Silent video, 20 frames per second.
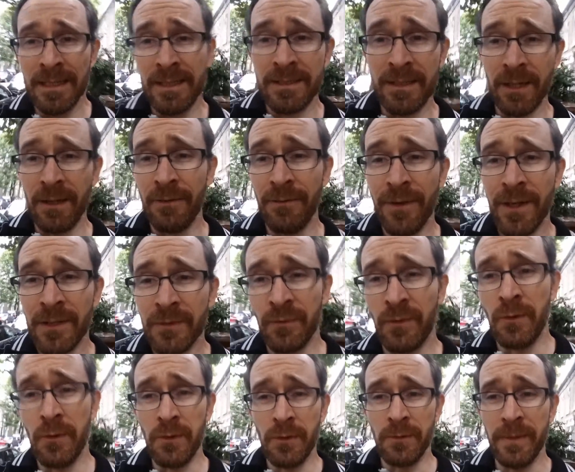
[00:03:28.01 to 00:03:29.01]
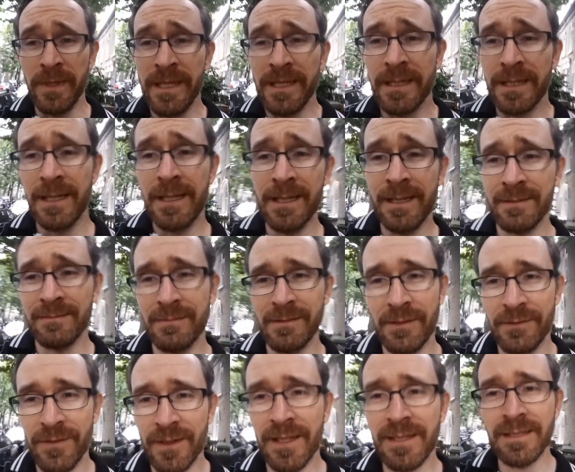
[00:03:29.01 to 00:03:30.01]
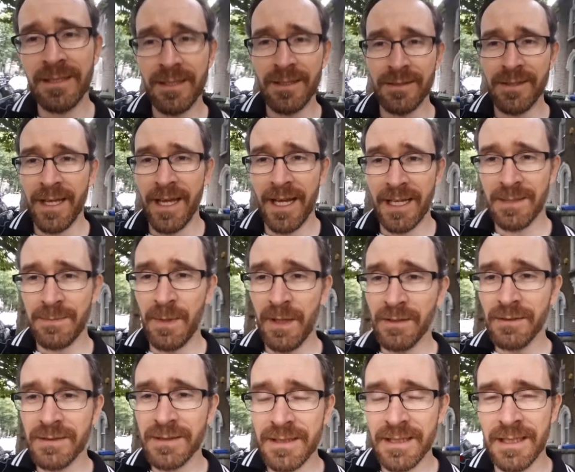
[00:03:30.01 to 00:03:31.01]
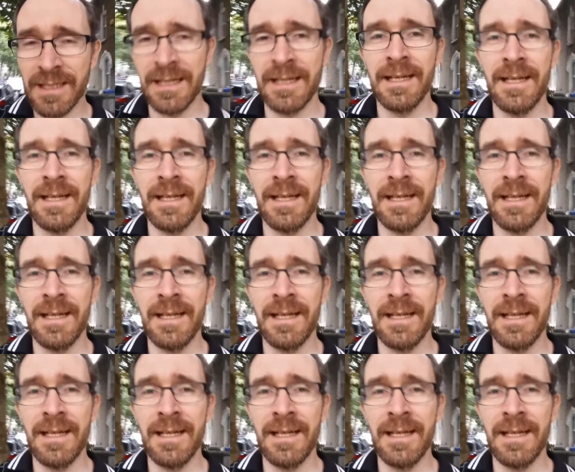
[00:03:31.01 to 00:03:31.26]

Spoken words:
So fast forward a week, we finally got the hex bolts.